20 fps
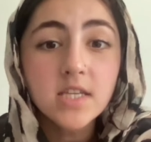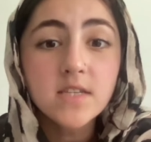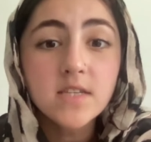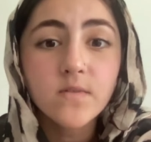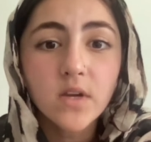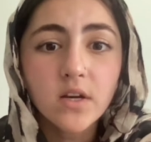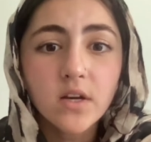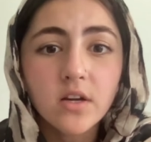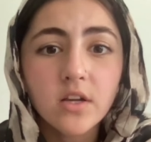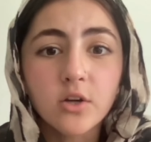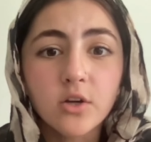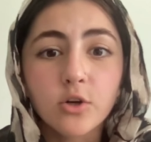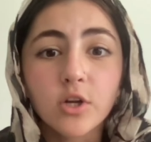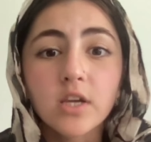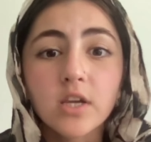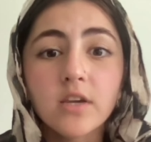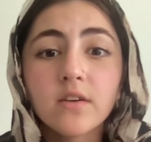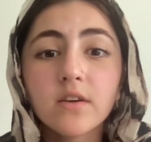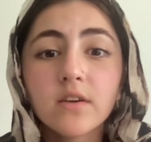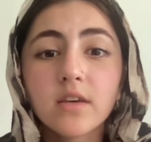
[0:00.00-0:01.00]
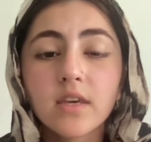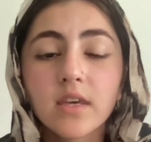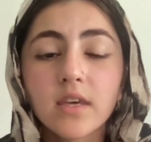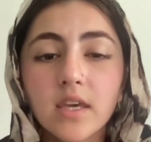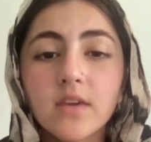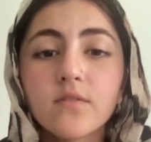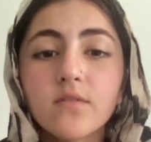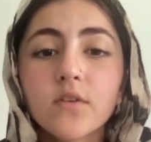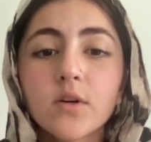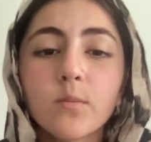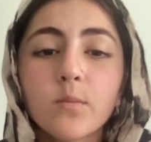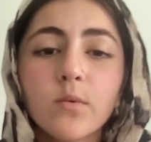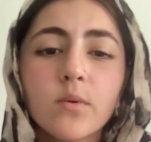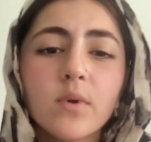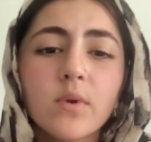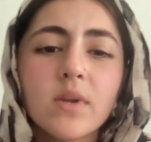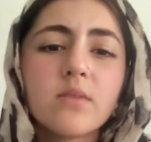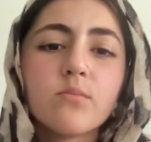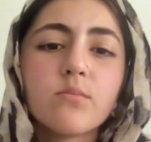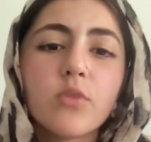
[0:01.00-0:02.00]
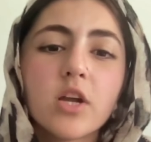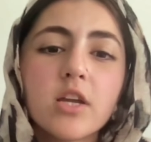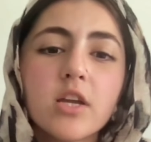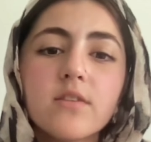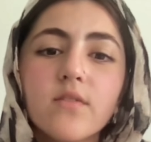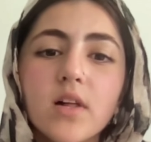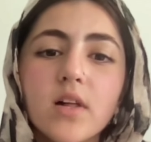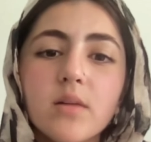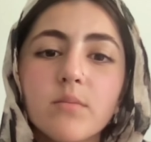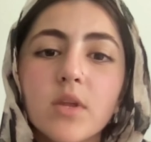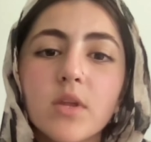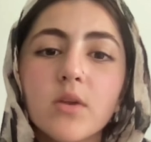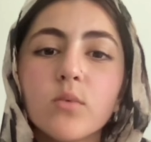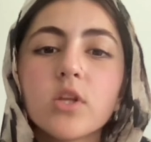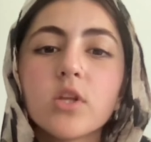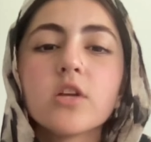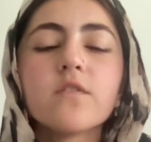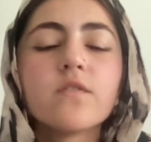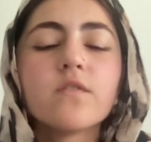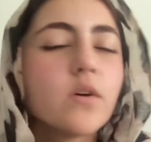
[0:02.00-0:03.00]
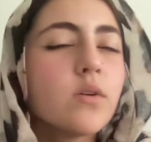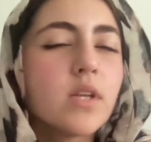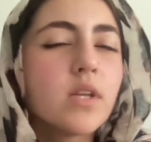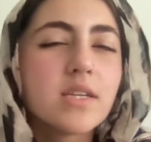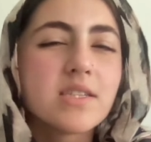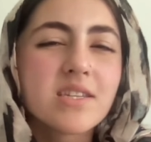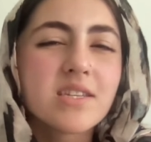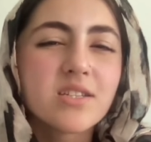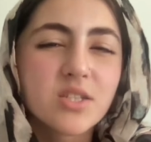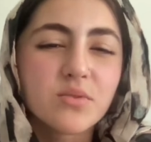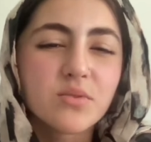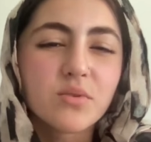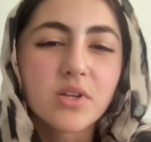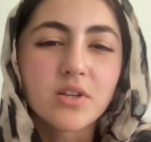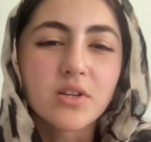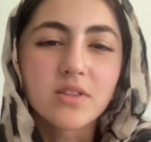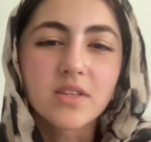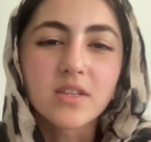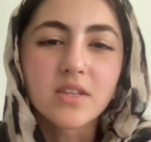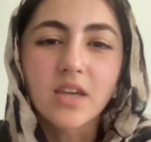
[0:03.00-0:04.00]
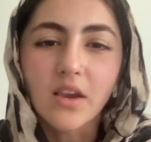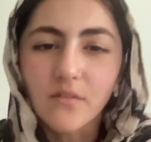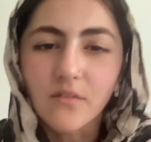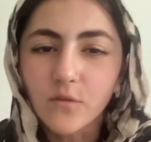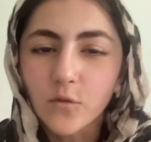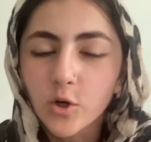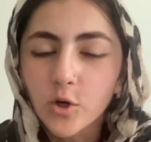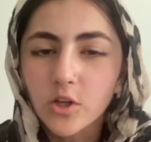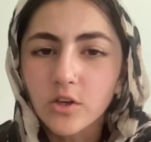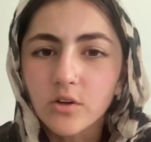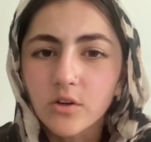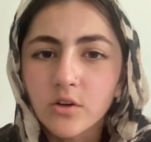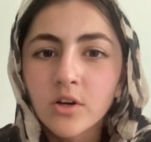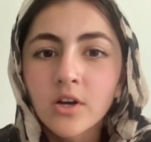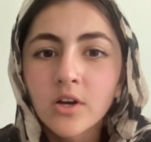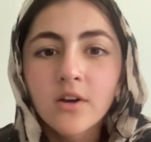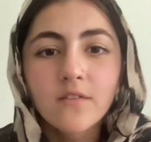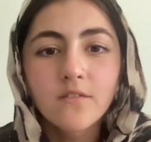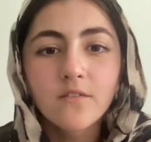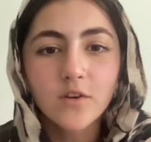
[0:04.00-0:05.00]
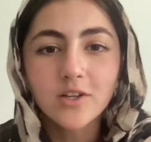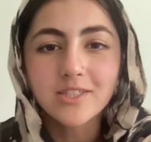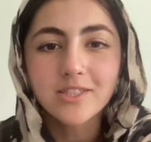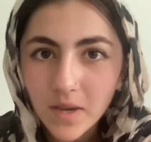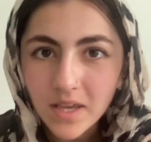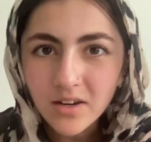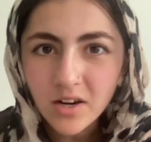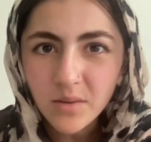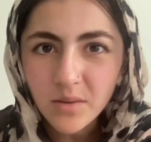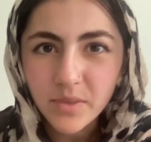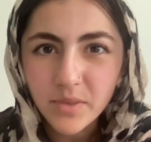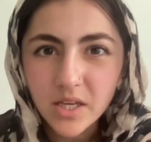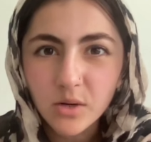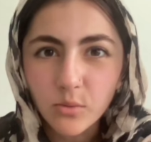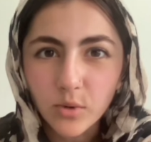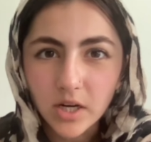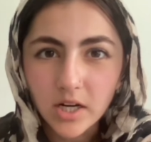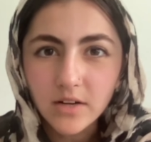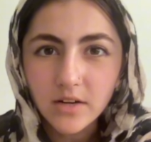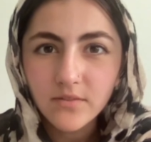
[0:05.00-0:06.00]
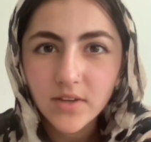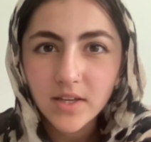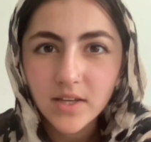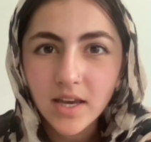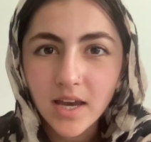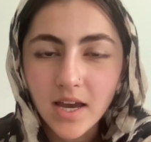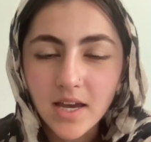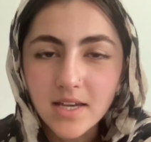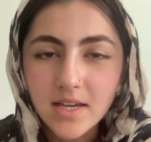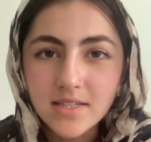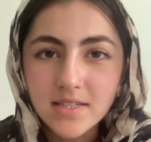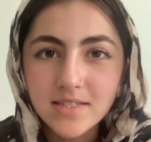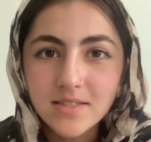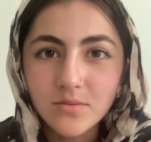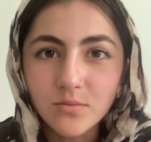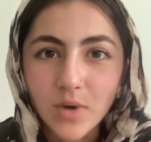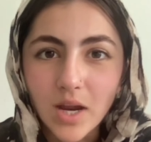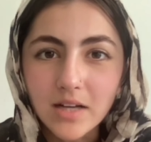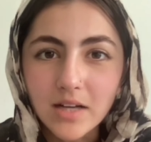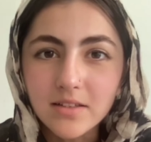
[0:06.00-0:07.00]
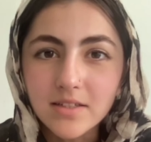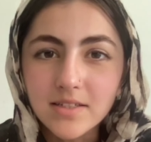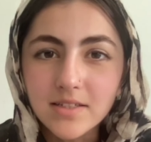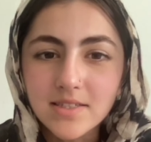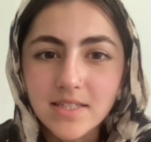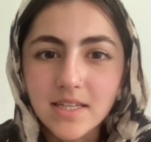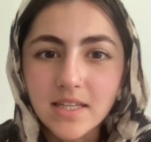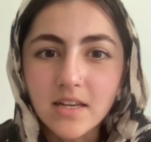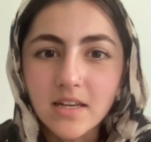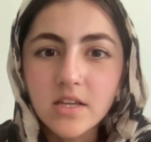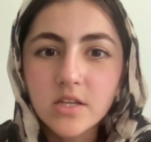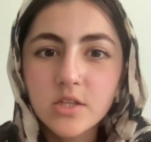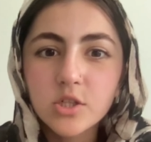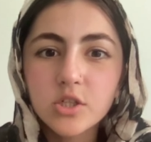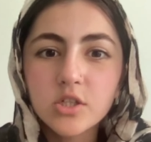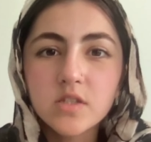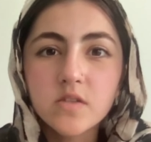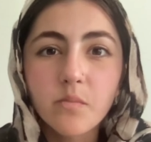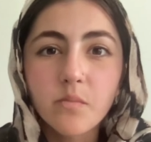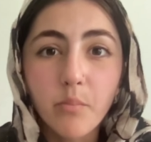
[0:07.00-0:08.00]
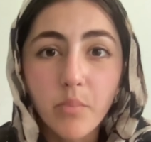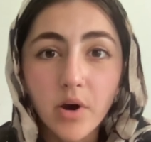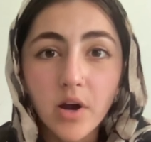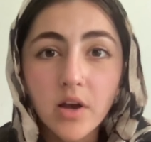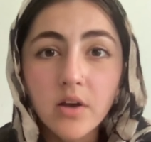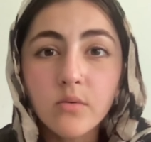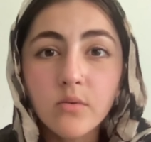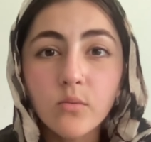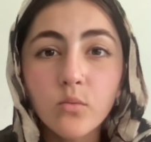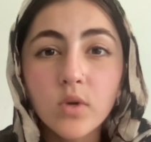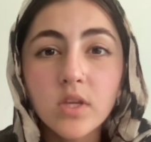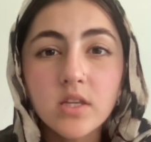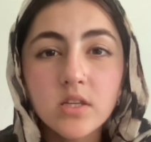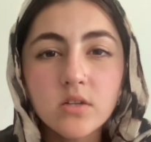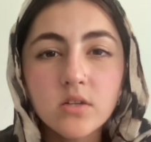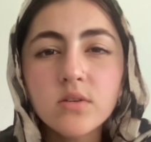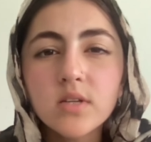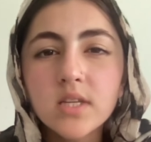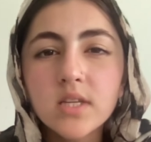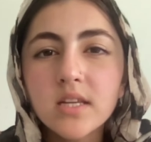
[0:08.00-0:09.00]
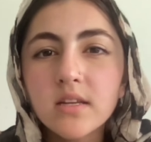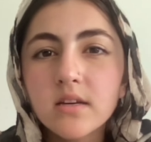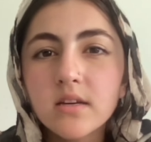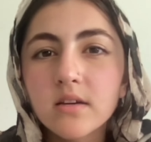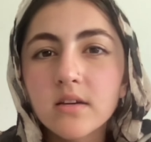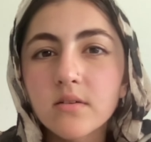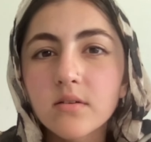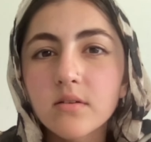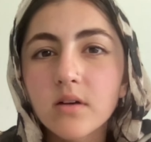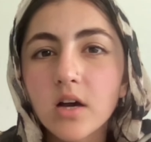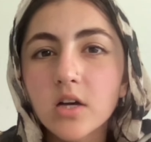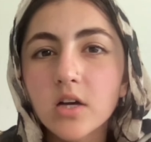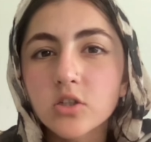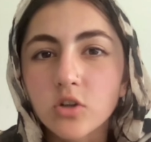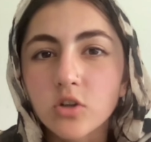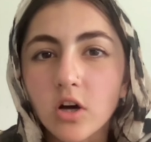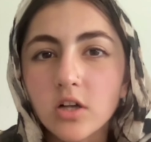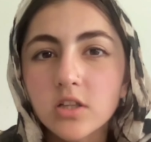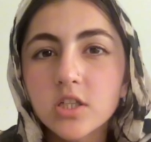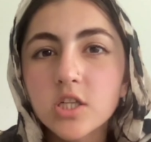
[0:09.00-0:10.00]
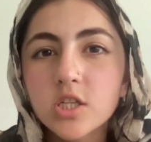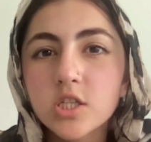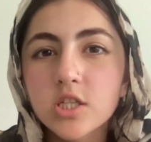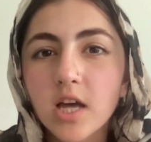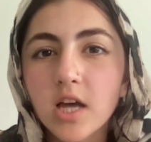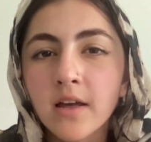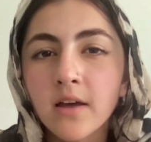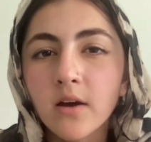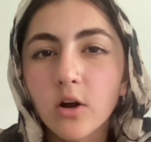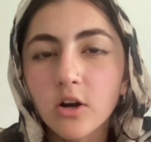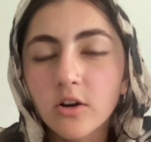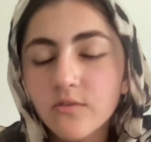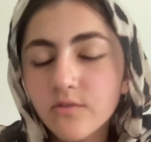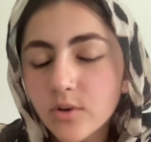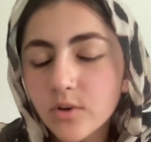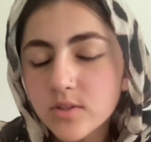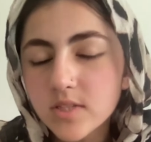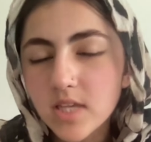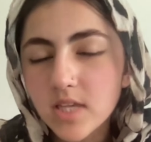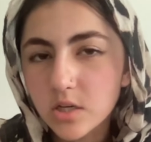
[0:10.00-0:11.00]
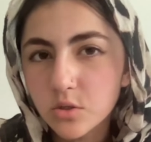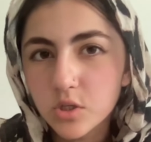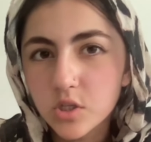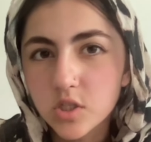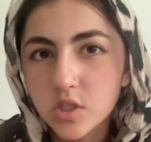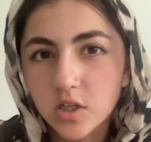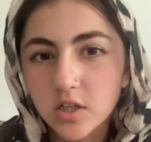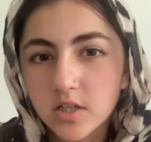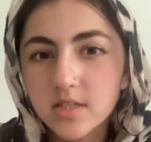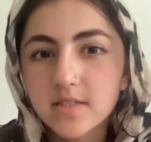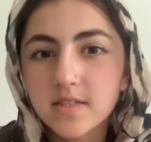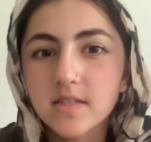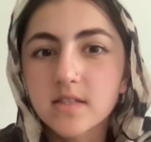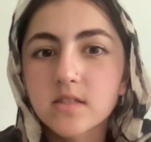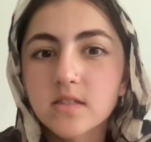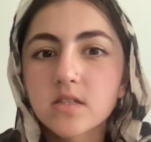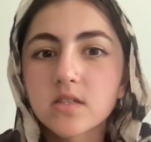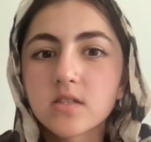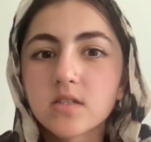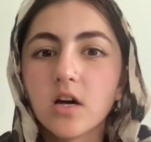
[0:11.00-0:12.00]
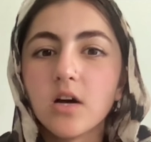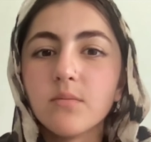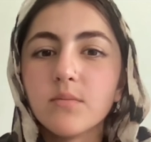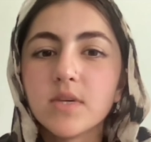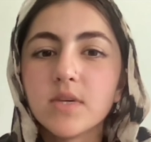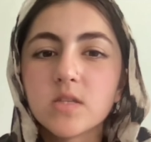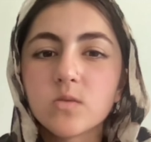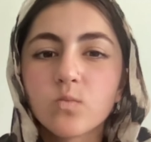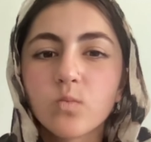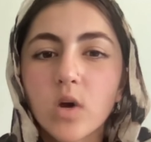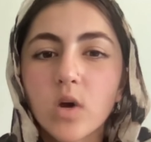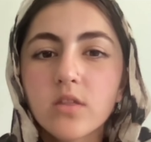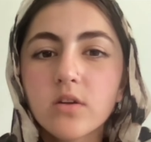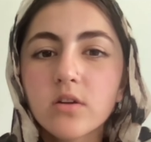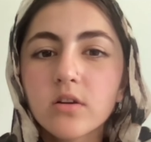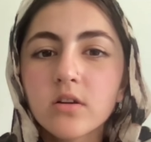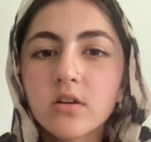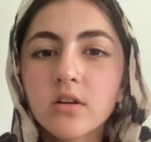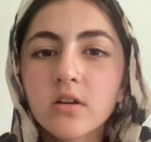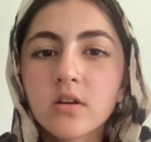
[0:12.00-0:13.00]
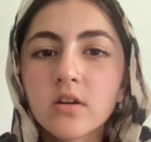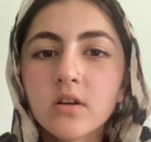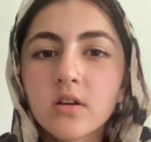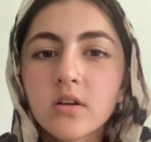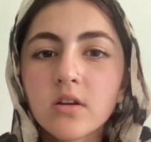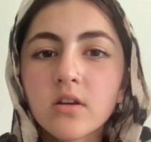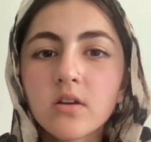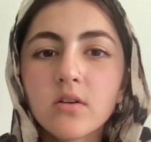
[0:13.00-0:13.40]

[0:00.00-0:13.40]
it is very key for brain development when your phone isn't doing your thinking for you. And we may not be aware of it as reckless teenagers, but we do need to acknowledge that our phones actually turn us into zombies whether